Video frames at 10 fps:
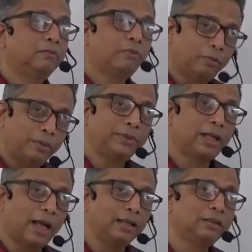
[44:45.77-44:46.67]
problems
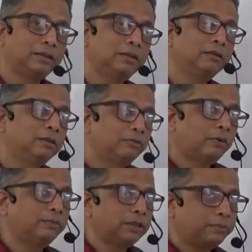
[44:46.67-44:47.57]
are asked
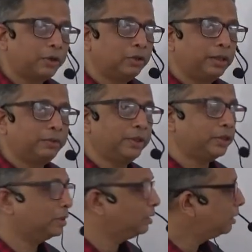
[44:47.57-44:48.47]
from this particular
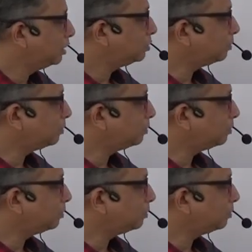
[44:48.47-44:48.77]
equation. So